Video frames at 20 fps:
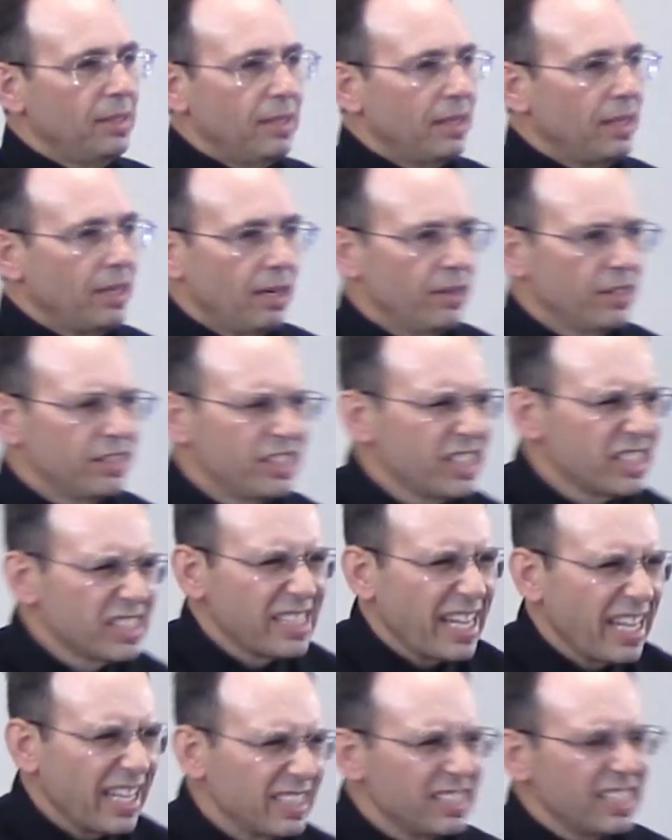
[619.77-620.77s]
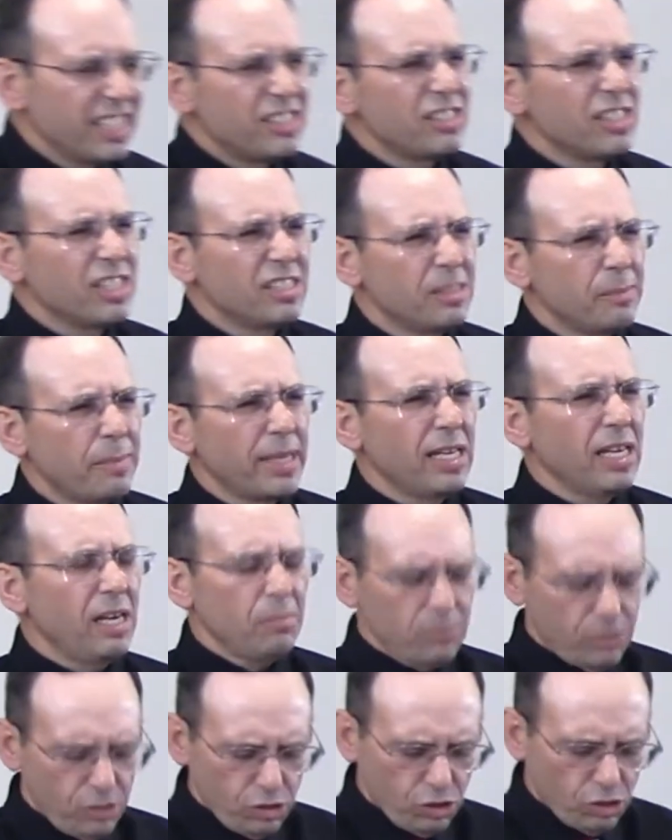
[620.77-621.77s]
You know, it's just that it's
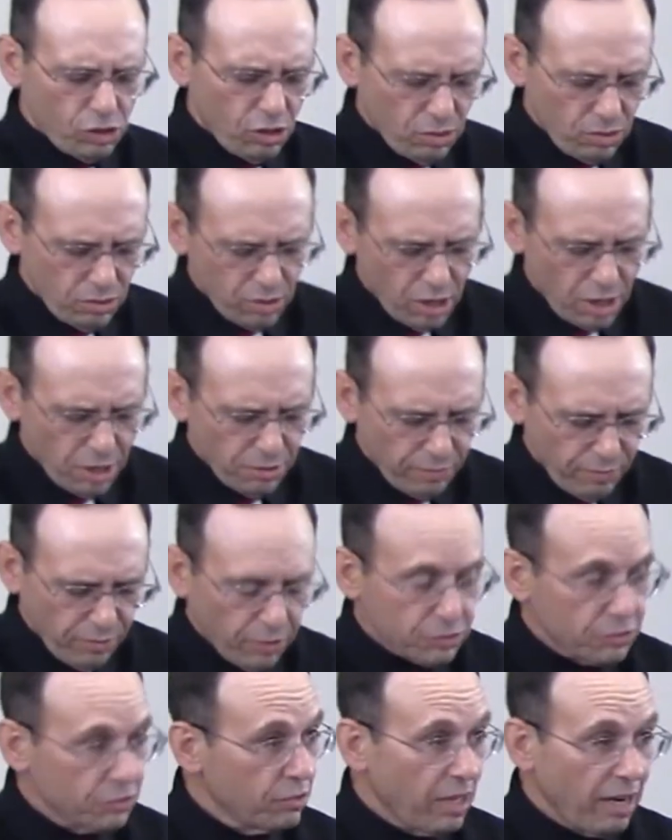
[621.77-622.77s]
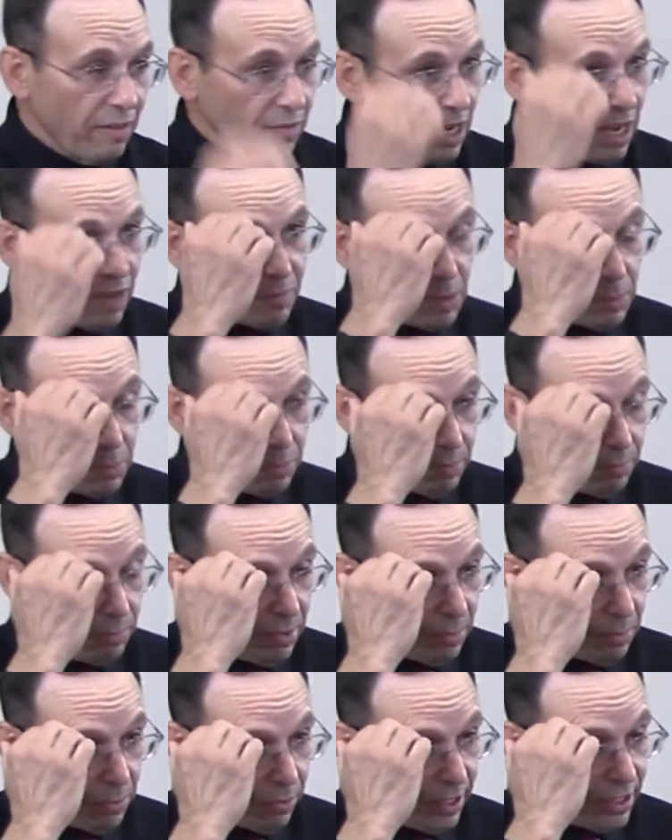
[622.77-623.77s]
become so controversial. And I've
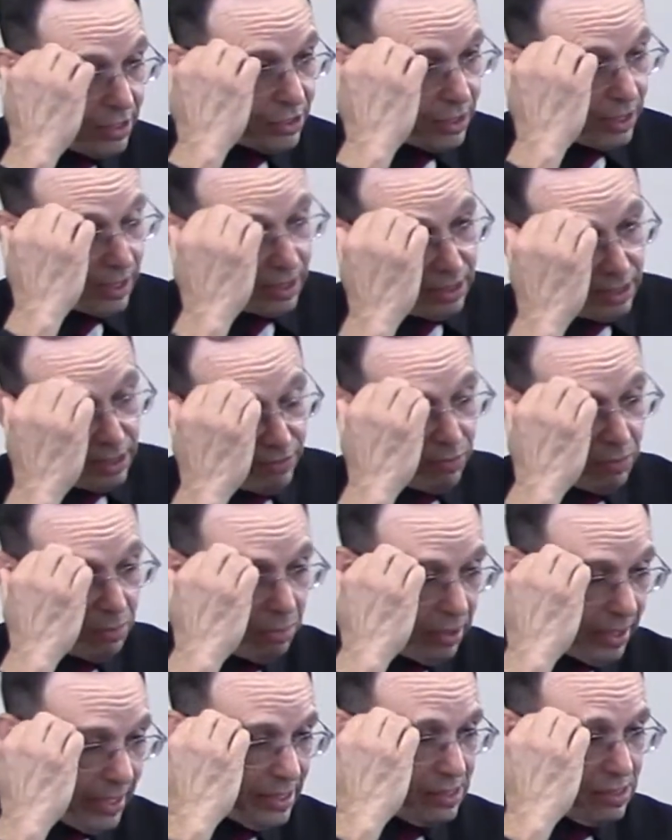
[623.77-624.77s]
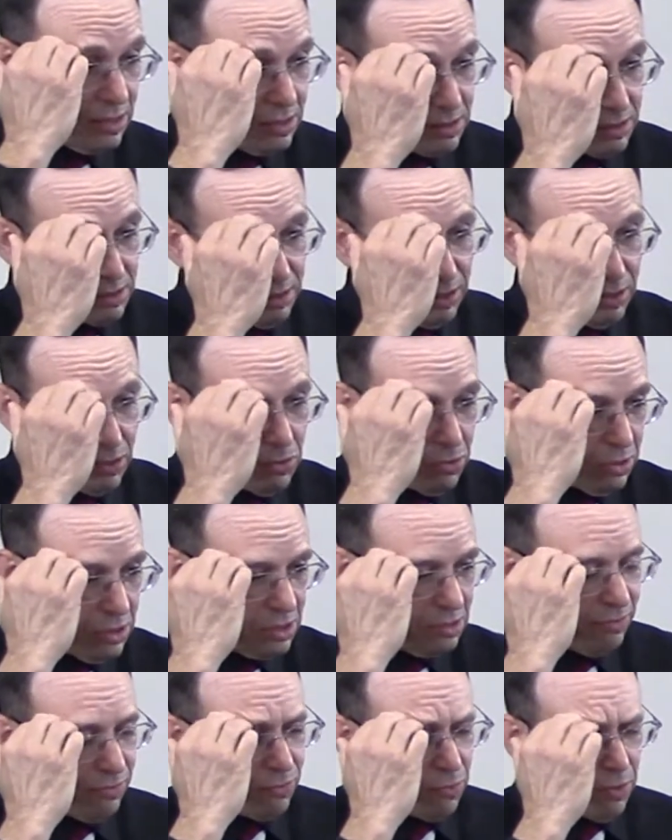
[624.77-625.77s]
been preaching in different places in the course
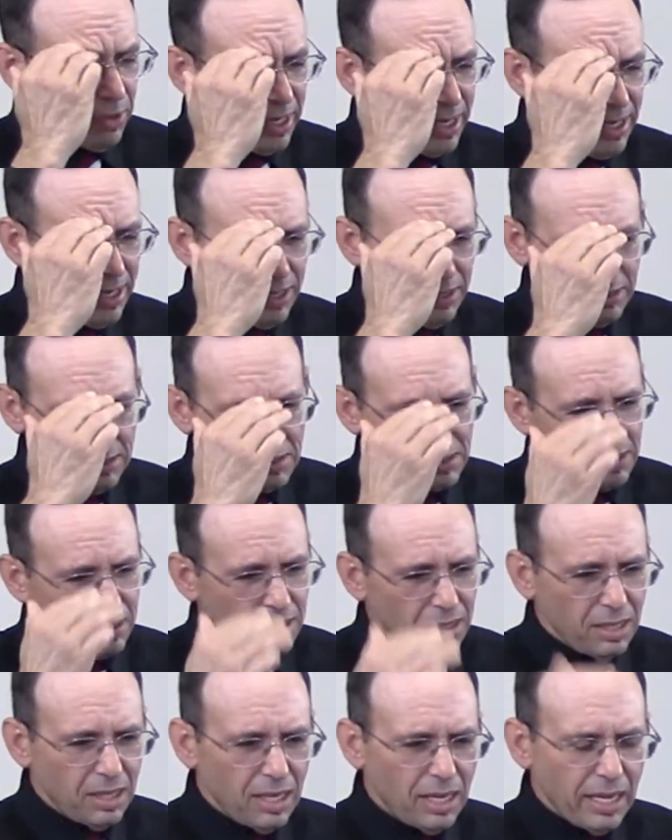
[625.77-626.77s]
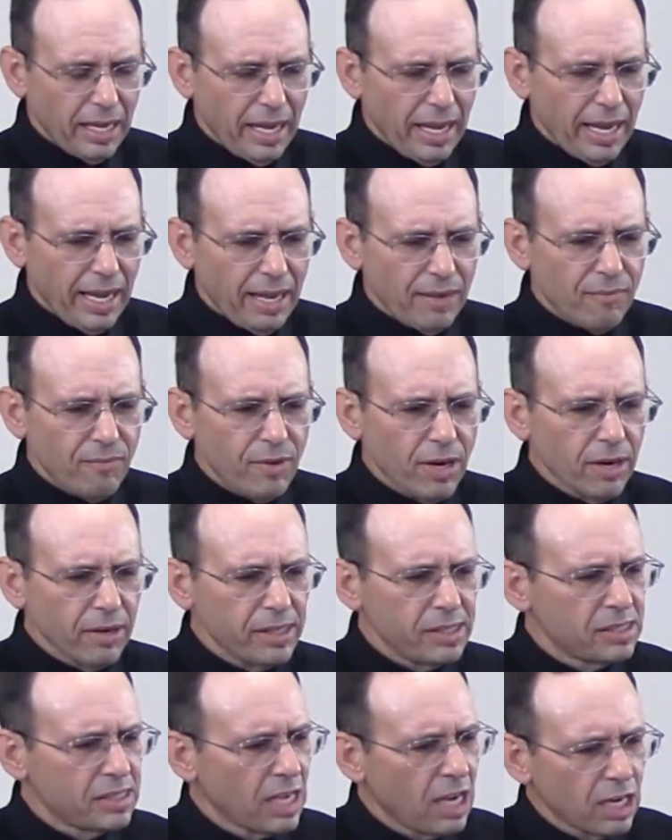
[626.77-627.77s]
of 40 years, and very
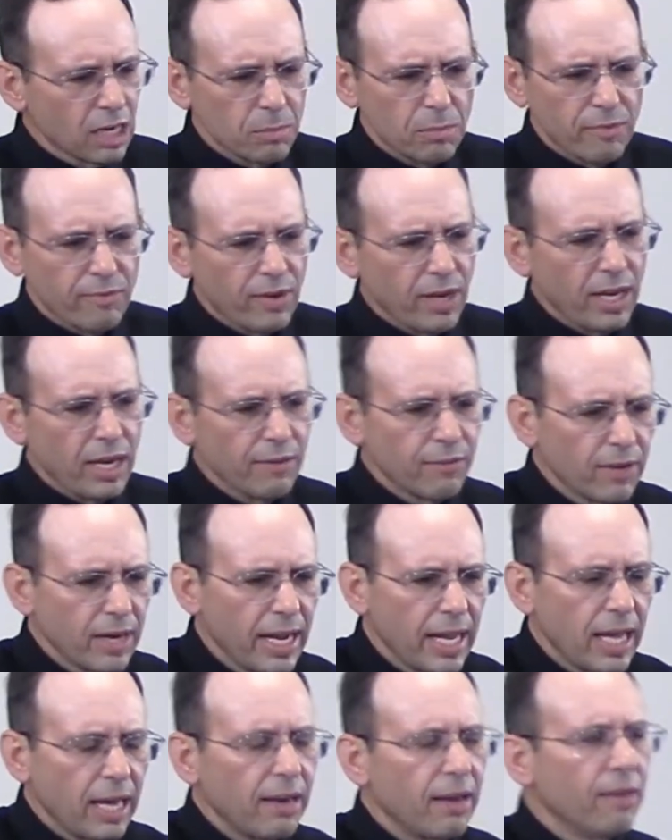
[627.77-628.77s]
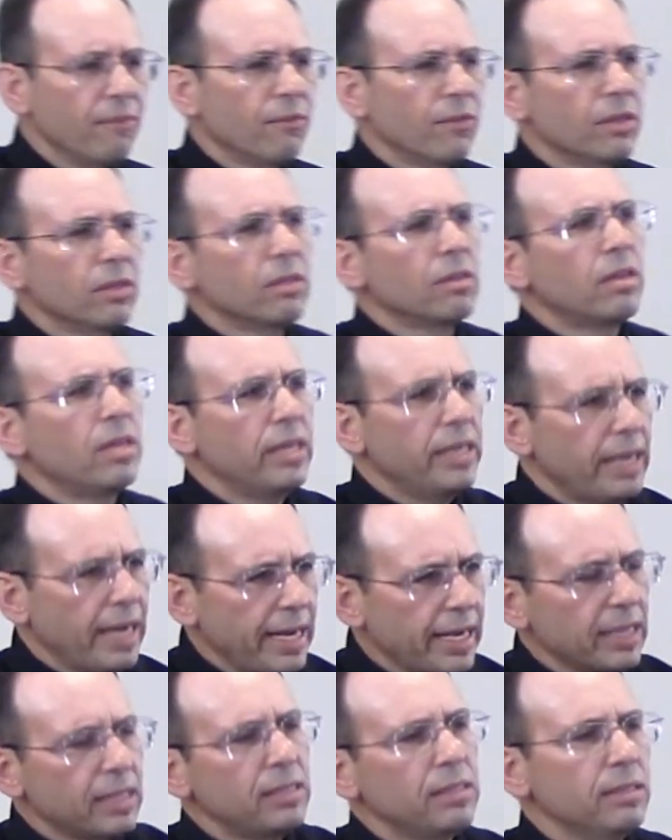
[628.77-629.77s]
seldom have I ever had a real
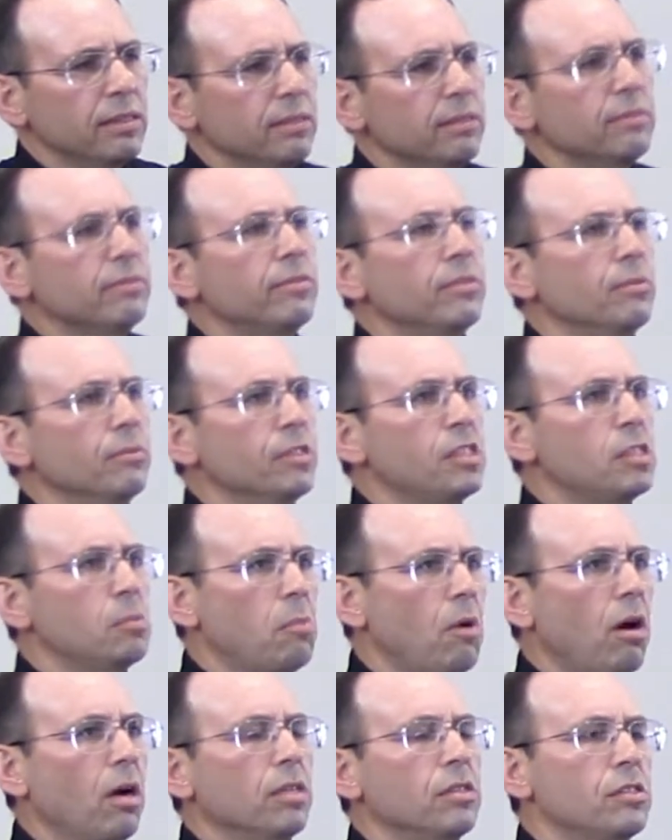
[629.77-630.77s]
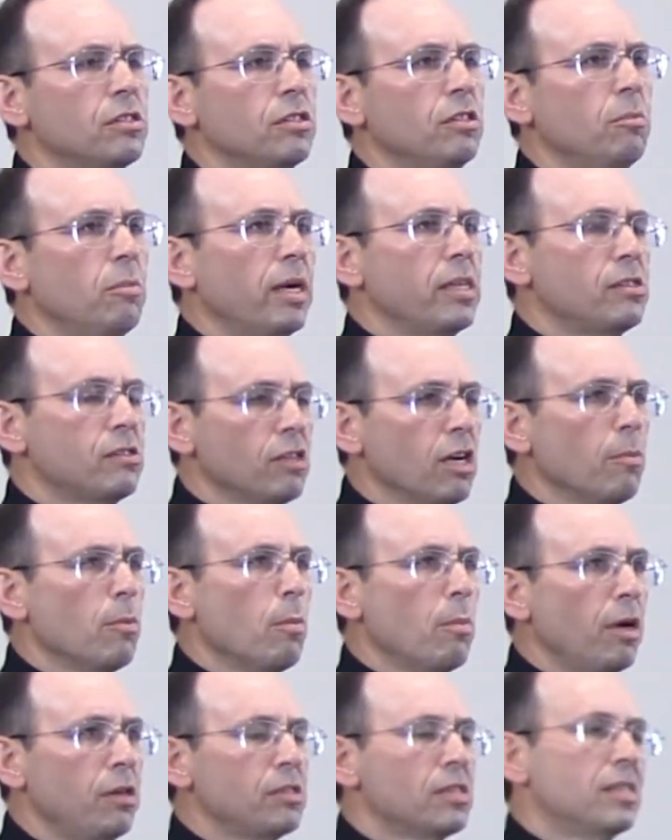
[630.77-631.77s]
negative response to my sermon.
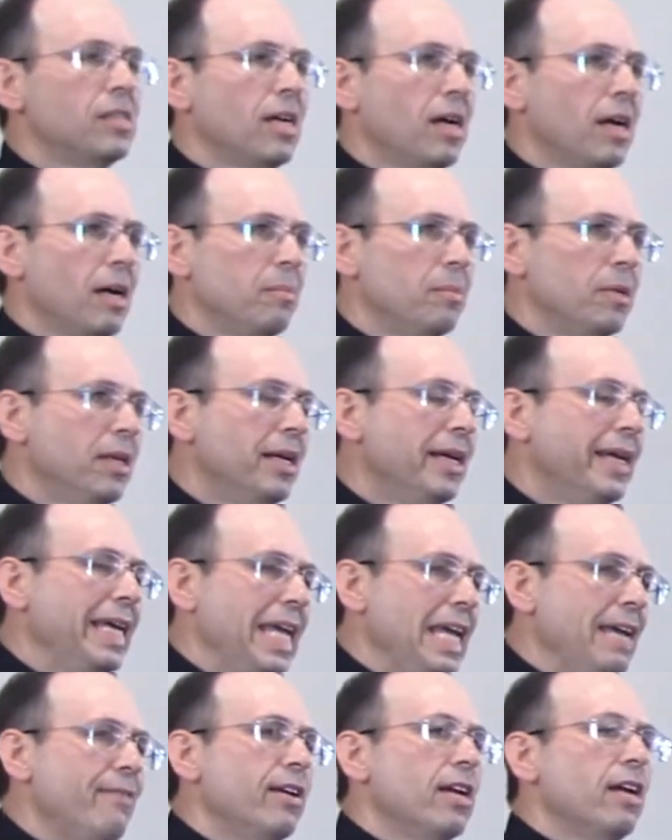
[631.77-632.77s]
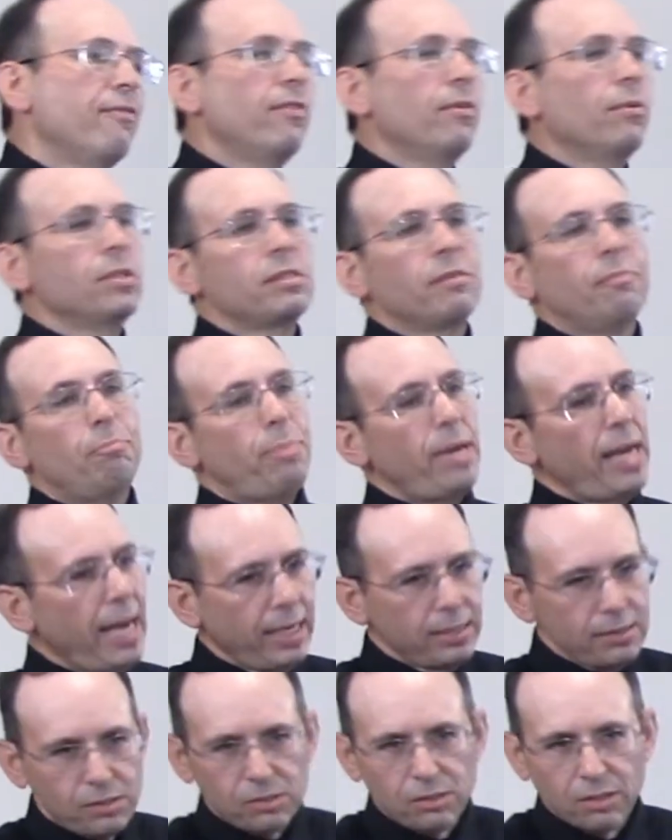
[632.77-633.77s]
Most of the time, even if it was a
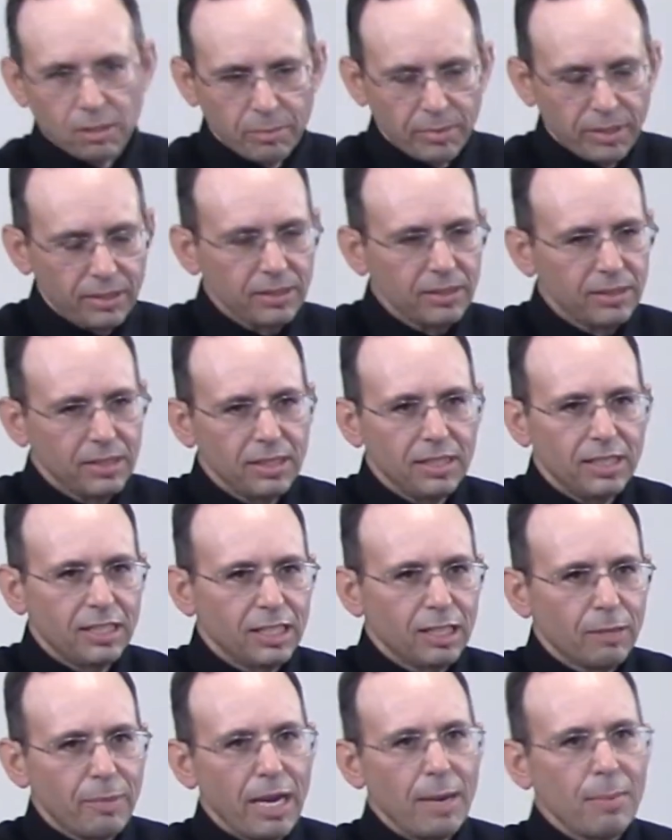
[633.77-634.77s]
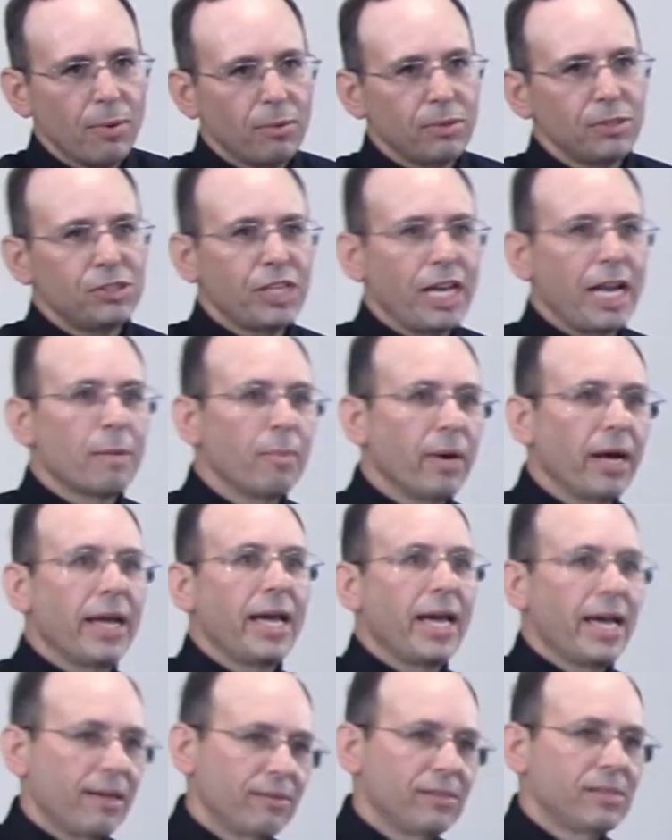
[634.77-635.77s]
bad sermon, the people would shake my
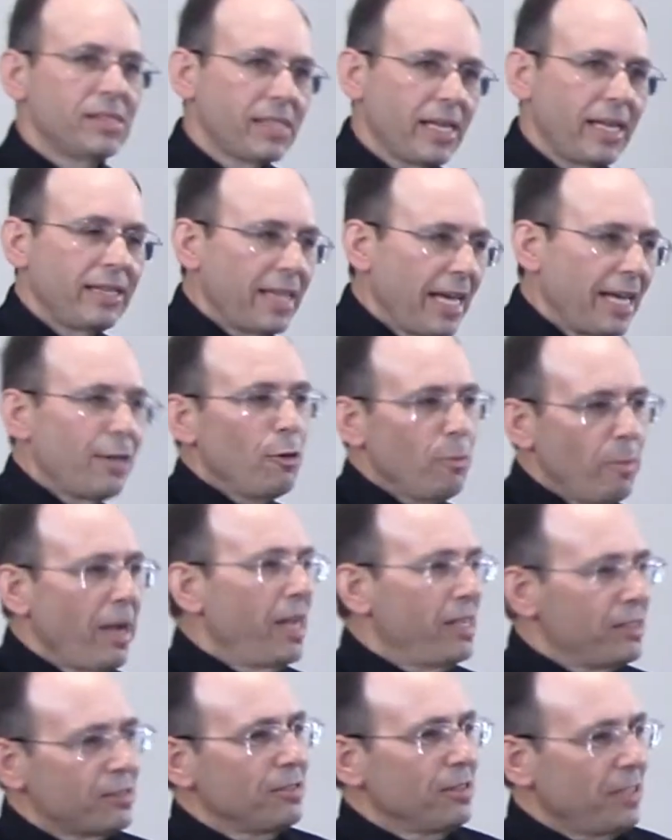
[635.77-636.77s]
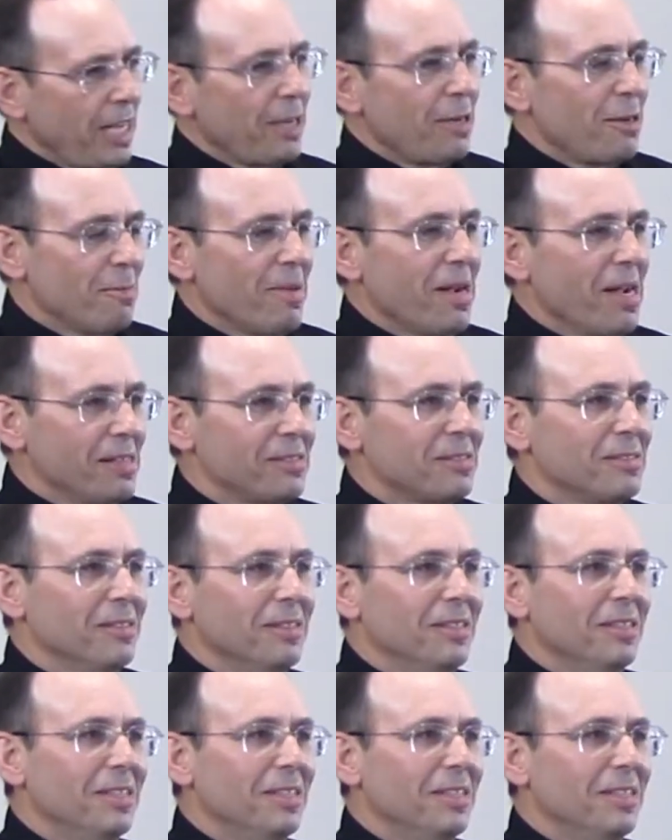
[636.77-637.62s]
hand and say, "Thank you, Pastor, thank you, Pastor."